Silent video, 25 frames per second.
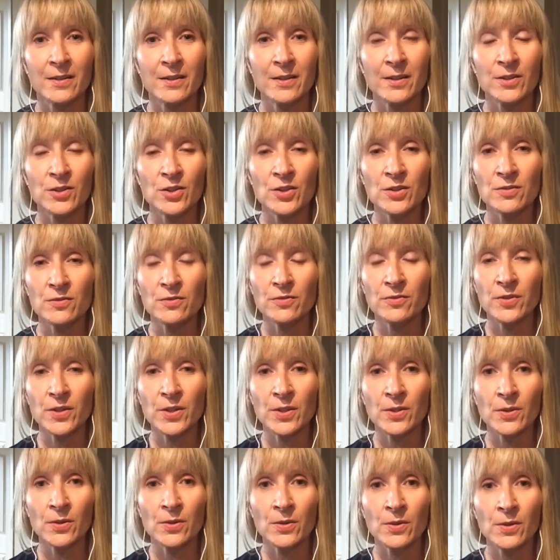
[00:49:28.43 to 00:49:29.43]
And just
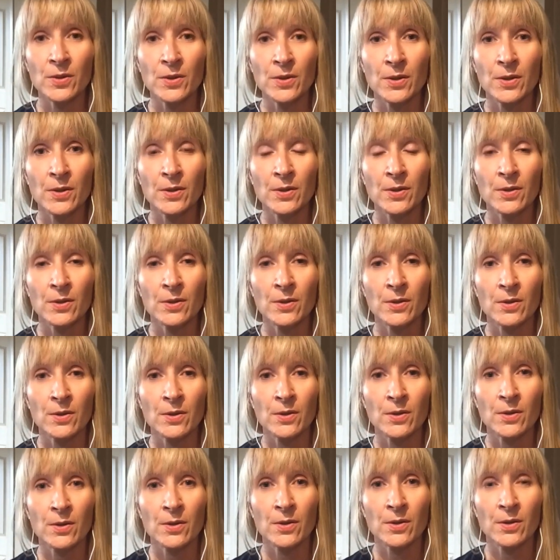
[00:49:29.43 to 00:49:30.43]
feel
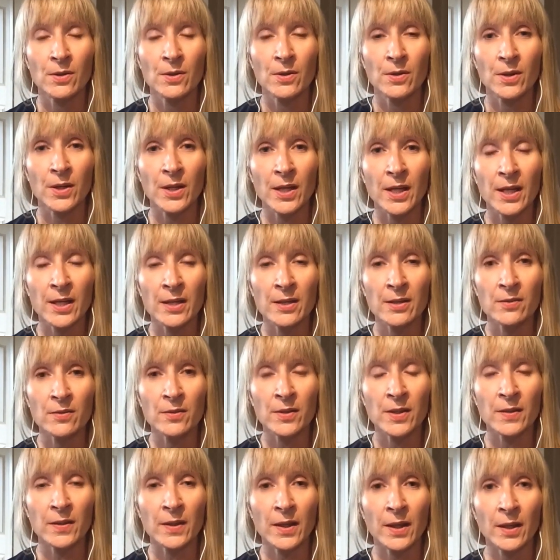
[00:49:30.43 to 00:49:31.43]

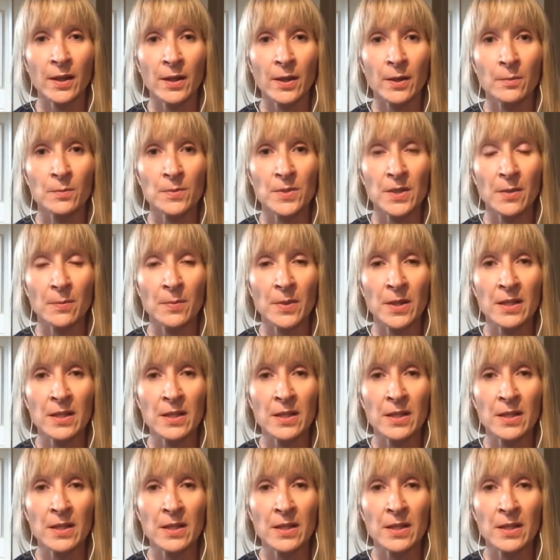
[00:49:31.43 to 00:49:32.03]
anything that comes up,